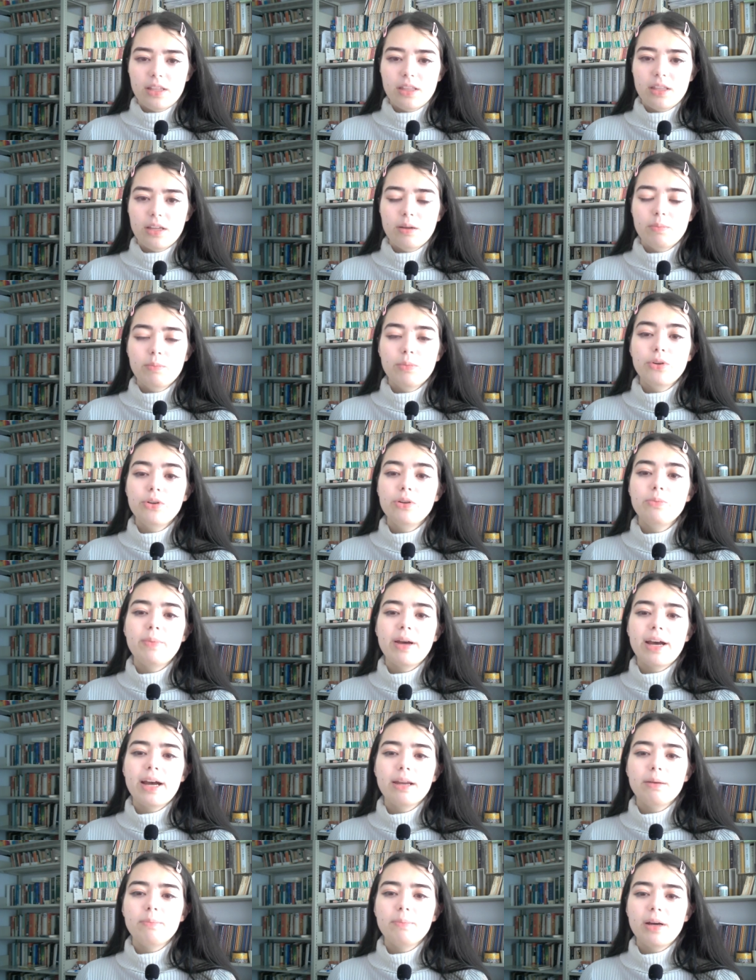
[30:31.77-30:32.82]
the moon
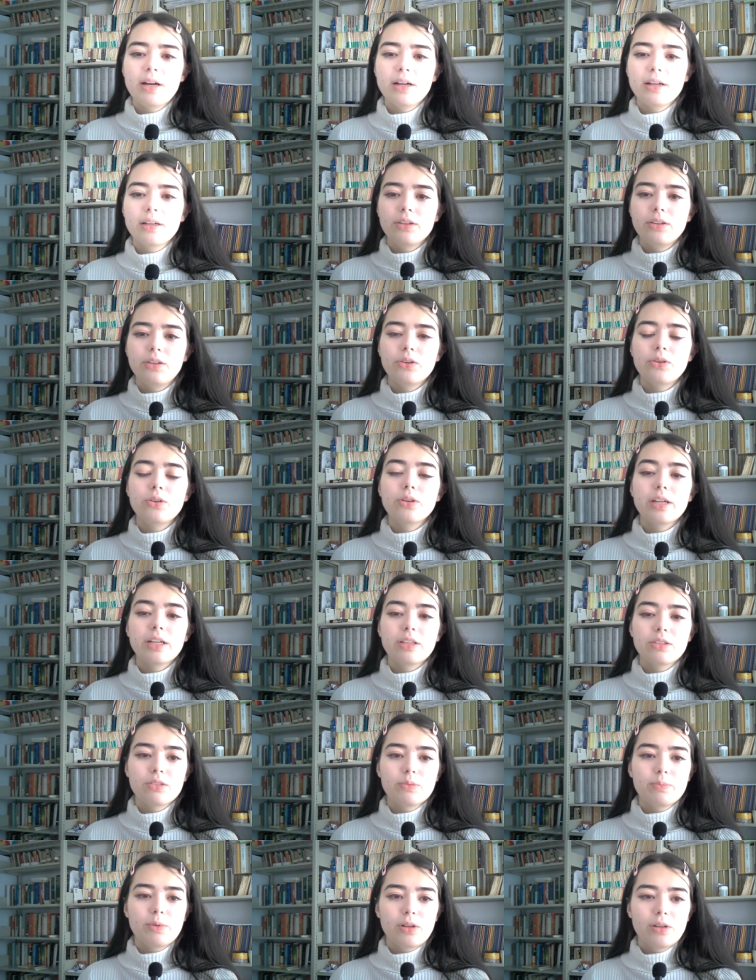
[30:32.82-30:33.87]
mad monk
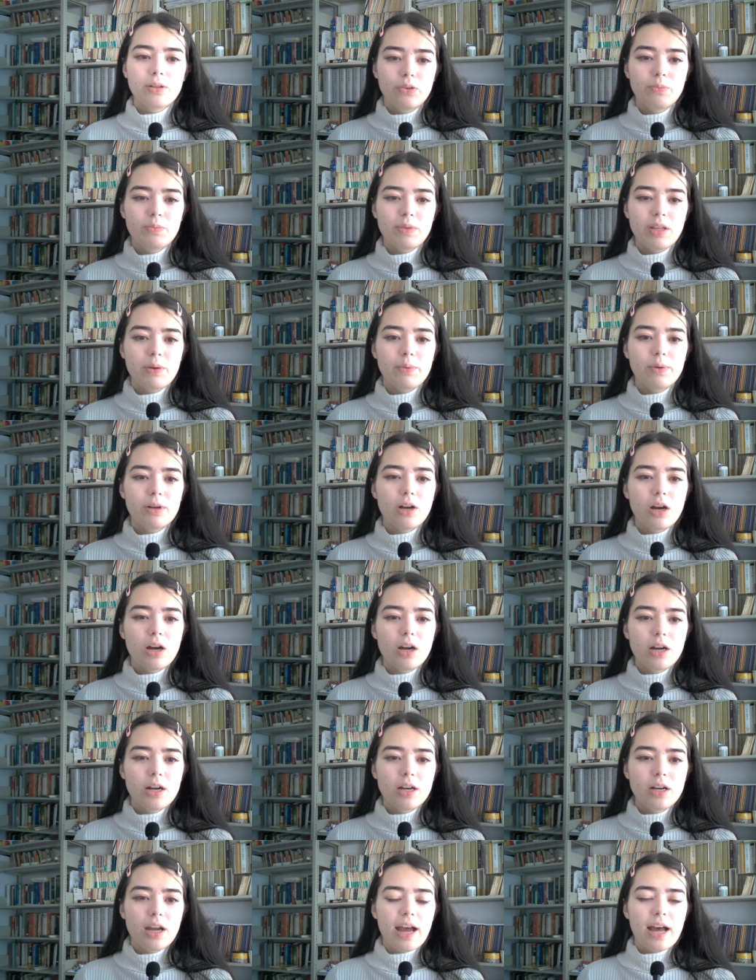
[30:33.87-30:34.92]
Gyogetsubo, whom they
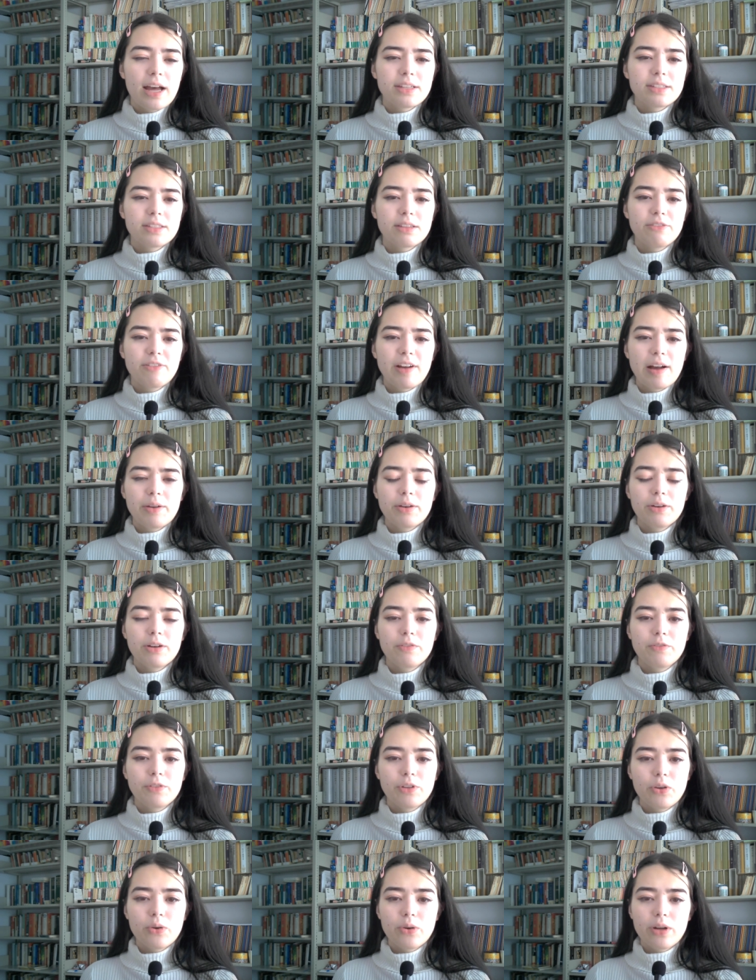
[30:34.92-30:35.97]
regard as the founder
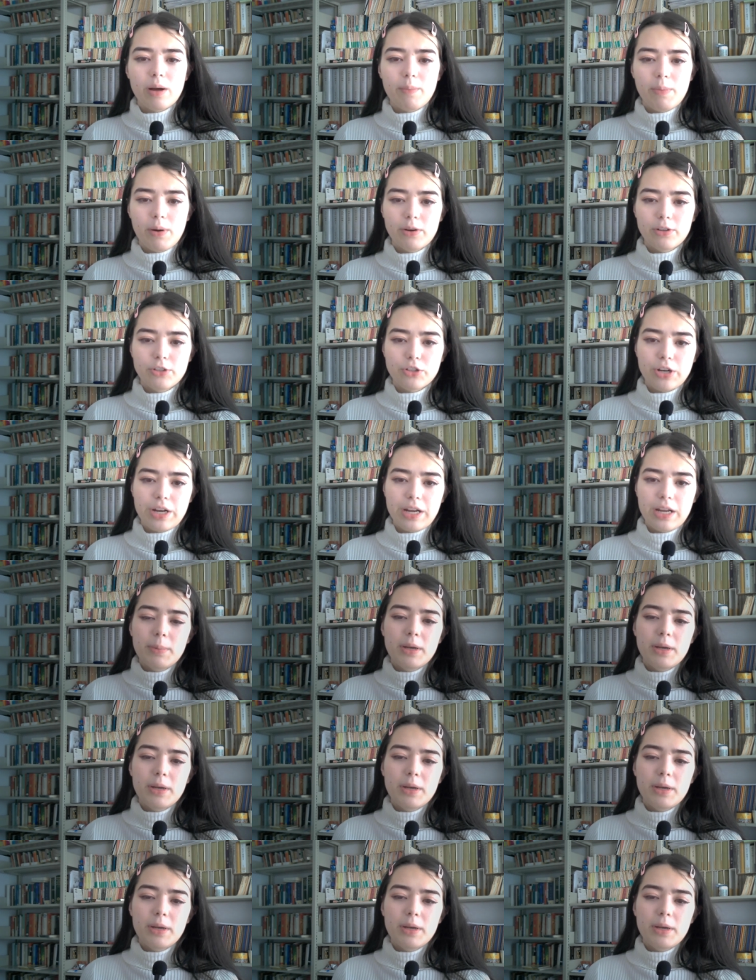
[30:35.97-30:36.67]
of Kyoka poetry.